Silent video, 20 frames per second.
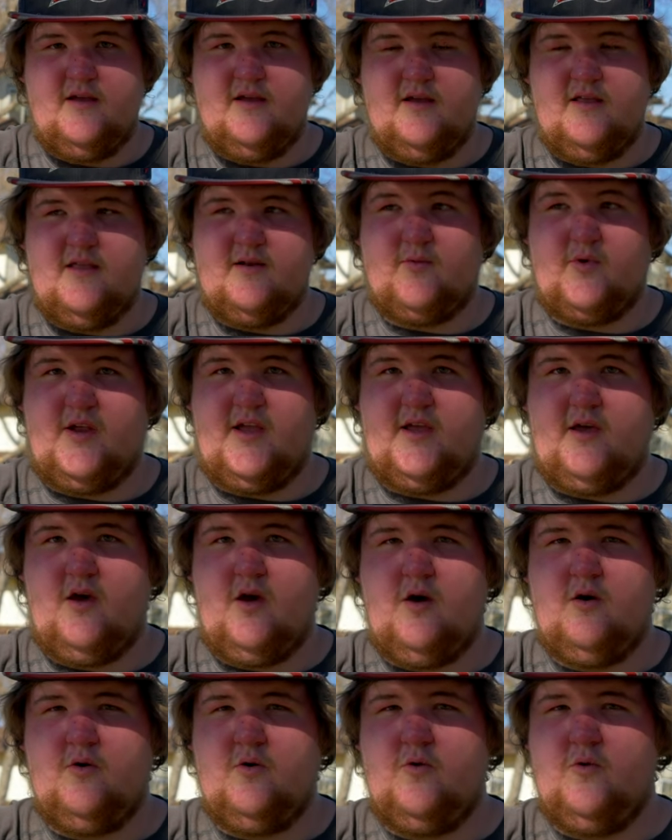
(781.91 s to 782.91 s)
And then we're like,
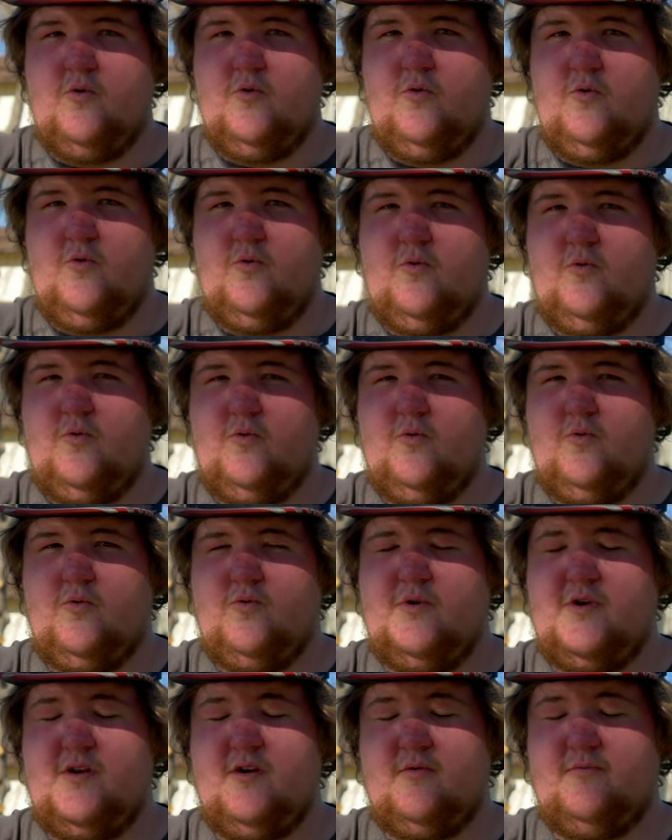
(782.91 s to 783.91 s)
oh,
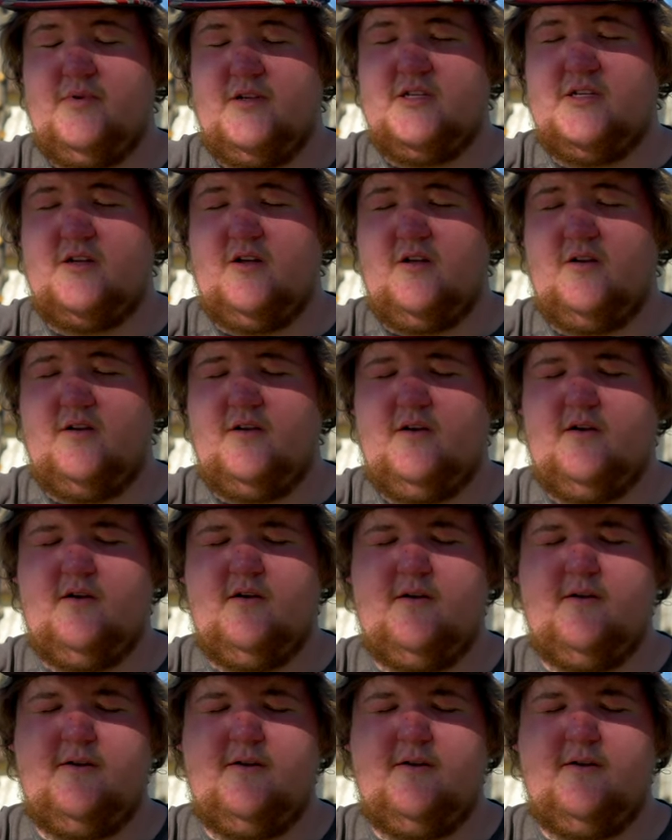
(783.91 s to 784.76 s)
don't be stalled here.